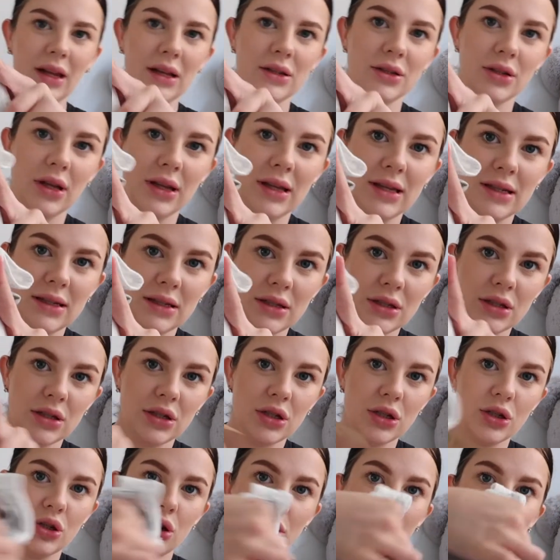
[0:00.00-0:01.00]
So this is
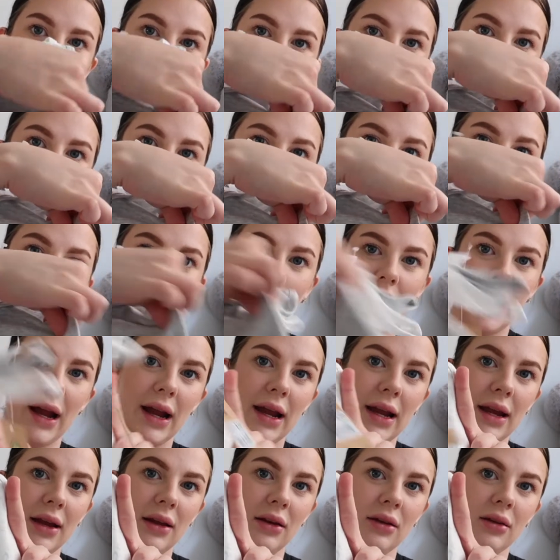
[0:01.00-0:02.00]
just a 2-pack of a
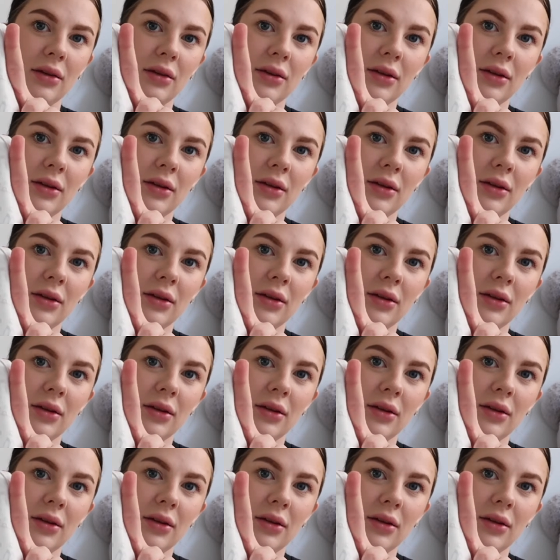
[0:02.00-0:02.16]
grey